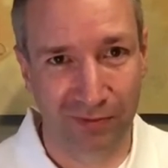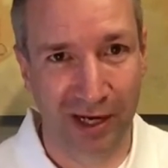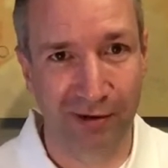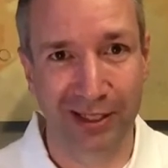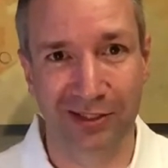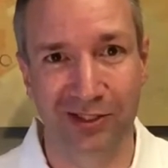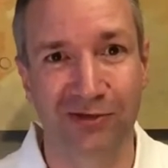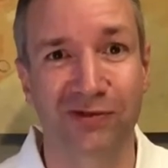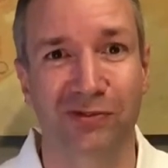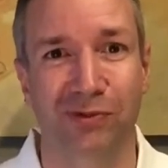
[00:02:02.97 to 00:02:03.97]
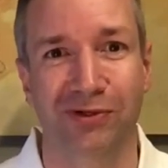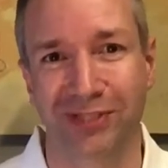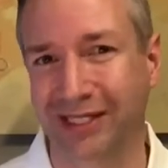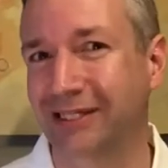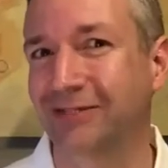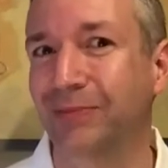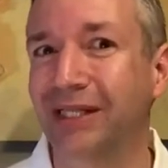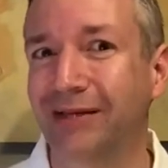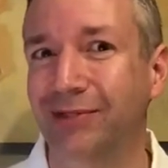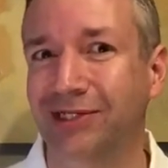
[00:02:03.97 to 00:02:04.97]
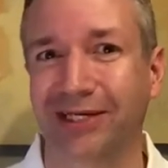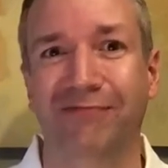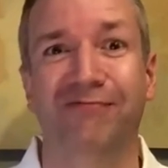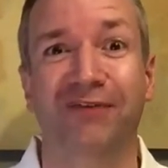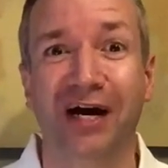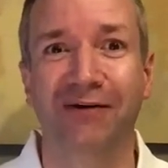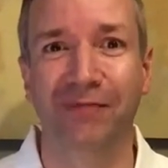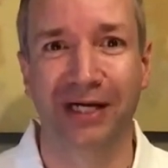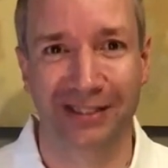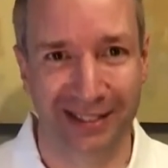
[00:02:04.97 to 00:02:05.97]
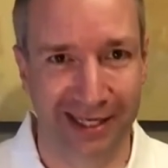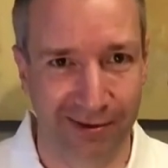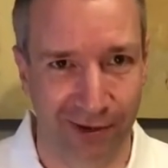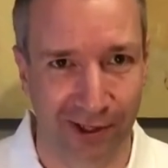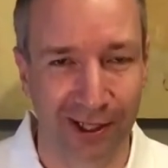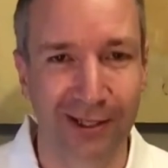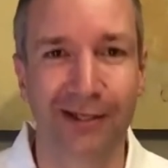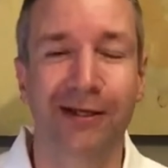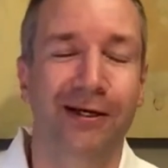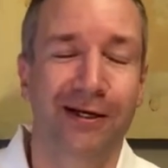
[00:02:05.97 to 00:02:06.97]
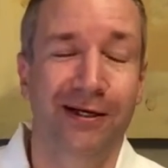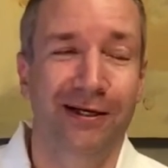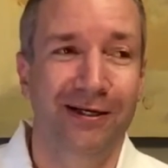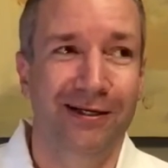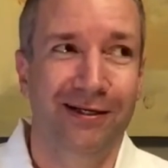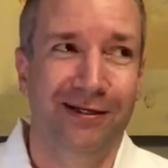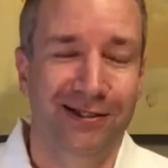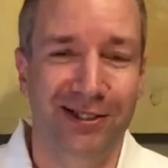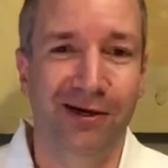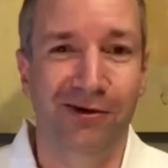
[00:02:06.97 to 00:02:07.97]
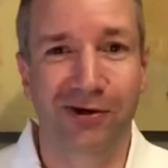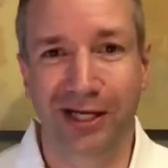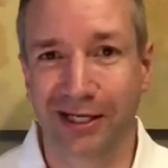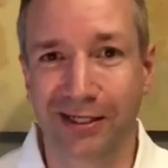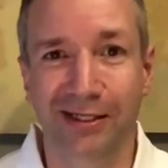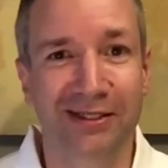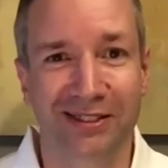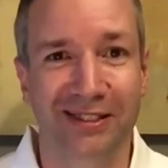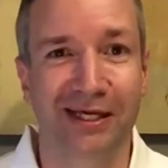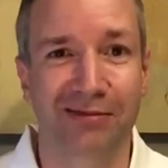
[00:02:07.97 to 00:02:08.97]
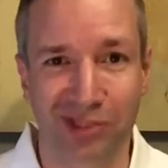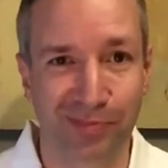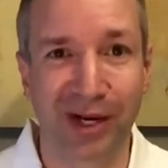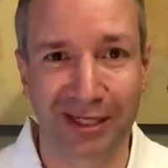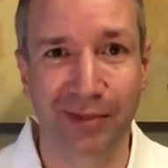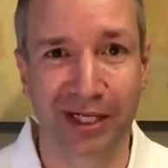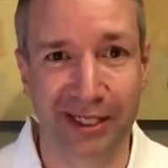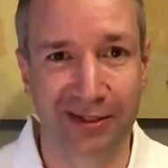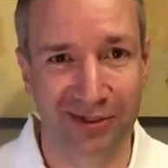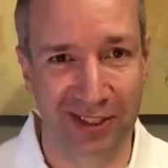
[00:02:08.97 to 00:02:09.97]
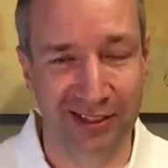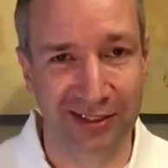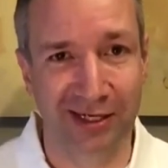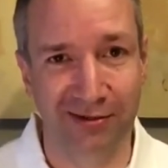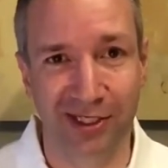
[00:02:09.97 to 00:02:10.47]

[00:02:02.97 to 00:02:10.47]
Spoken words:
area service roads, like the speed limit is like 5 miles an hour. So, needless to say, I'm just biting my nails the entire